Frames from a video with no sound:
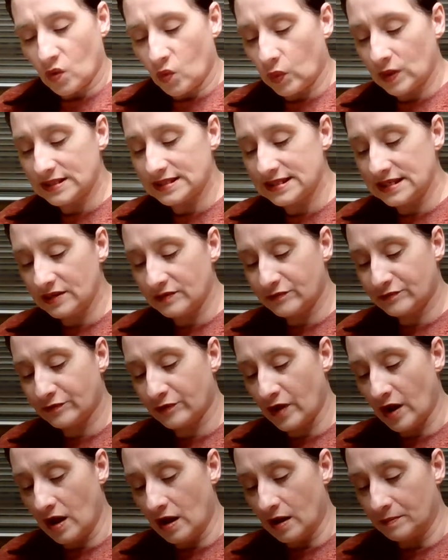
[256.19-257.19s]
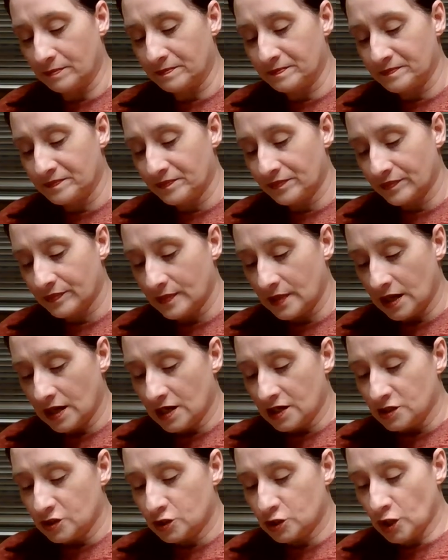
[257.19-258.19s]
What's it from?
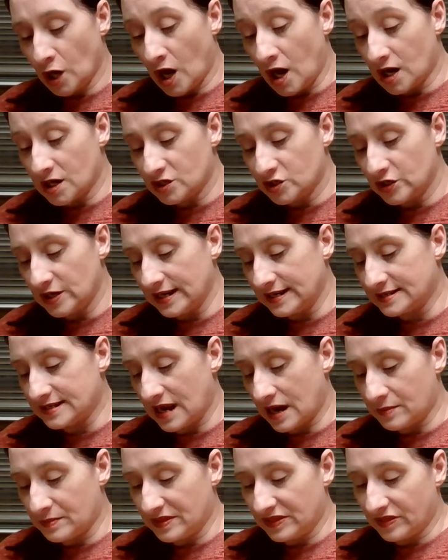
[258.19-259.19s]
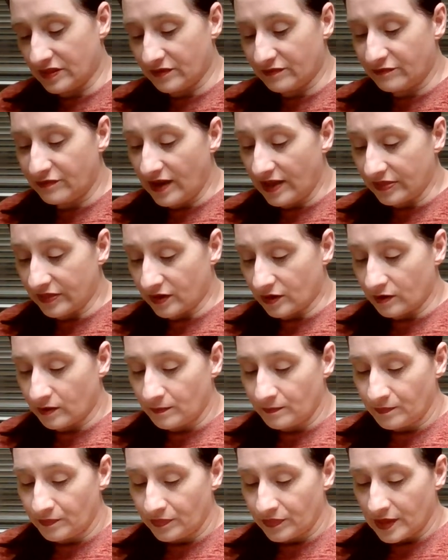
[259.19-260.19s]
Josh examined the feather.